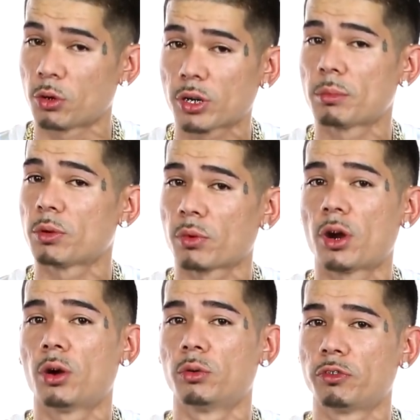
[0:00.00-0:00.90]
Don't get me
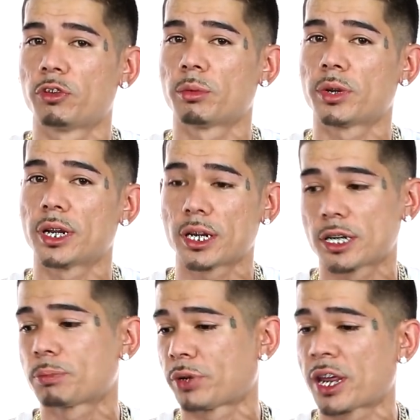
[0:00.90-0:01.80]
wrong. You feel me?
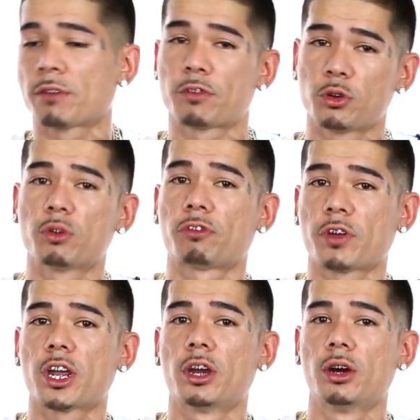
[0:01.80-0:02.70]
It's planned for you to
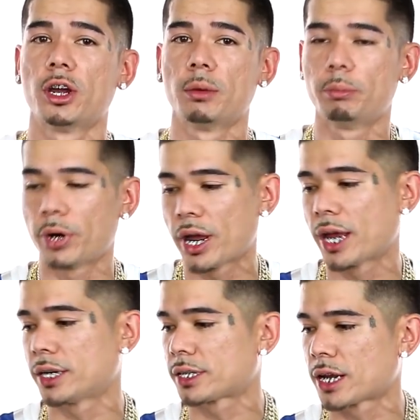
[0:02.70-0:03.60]
fail. But
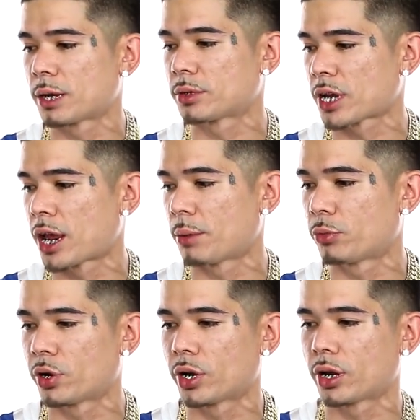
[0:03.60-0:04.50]
at the same time,
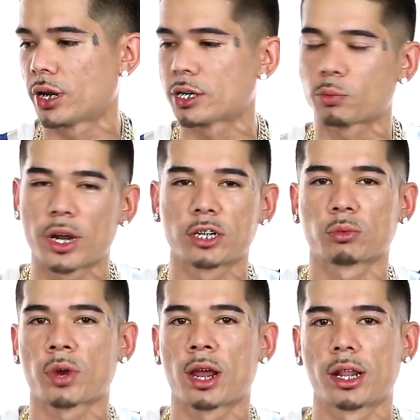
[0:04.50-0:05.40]
bro, it's ways
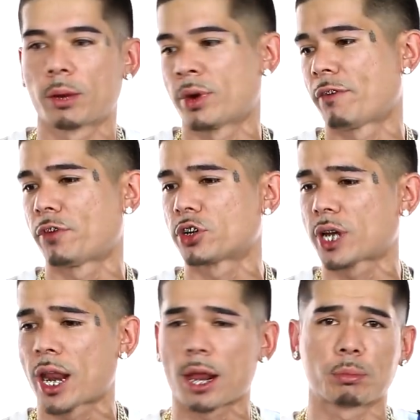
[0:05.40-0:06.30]
around it. Like when I first
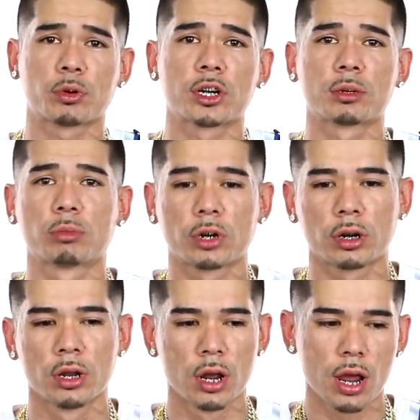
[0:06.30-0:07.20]
got out of prison,
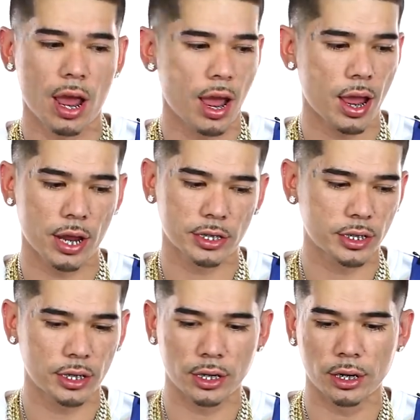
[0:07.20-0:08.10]
bro,
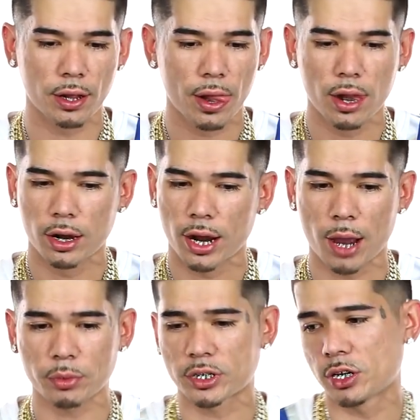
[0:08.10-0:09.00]
shit,
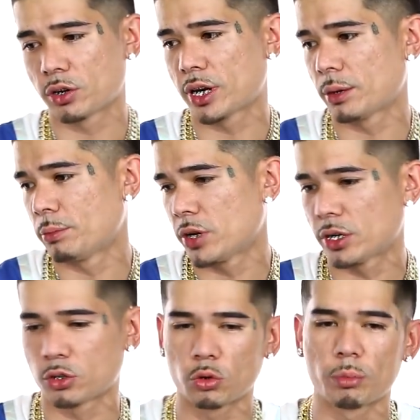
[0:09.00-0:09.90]
I was still getting
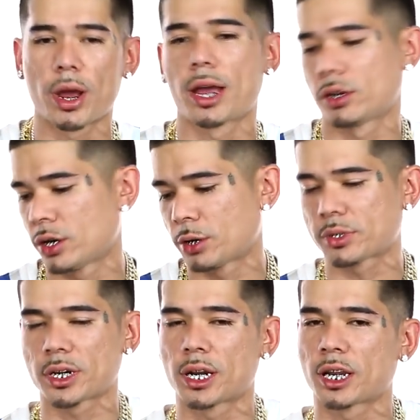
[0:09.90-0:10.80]
me doing my, you know what
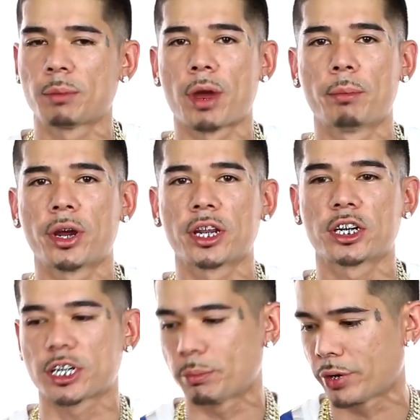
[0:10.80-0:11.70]
I'm saying, getting my money
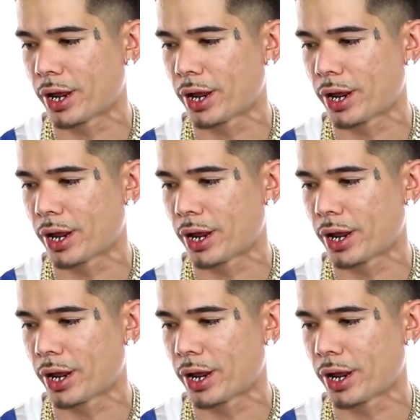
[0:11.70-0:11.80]
and shit.